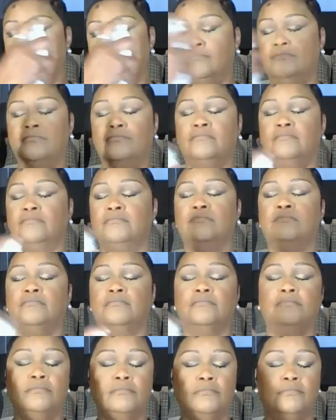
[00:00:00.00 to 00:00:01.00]

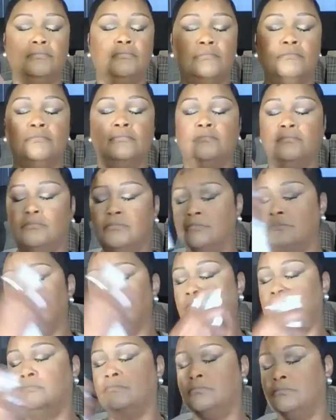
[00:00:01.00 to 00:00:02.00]

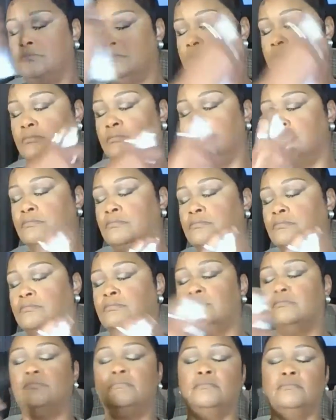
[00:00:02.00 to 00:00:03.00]

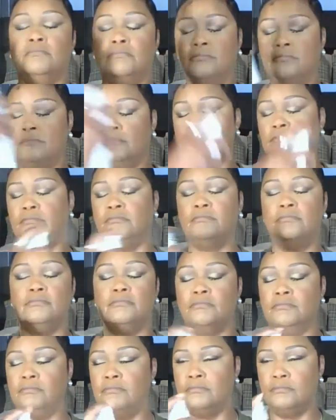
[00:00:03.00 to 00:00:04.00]

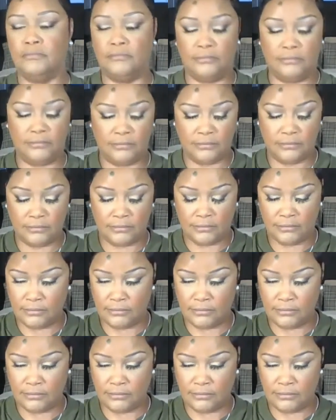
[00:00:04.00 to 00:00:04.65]
Nothing is said.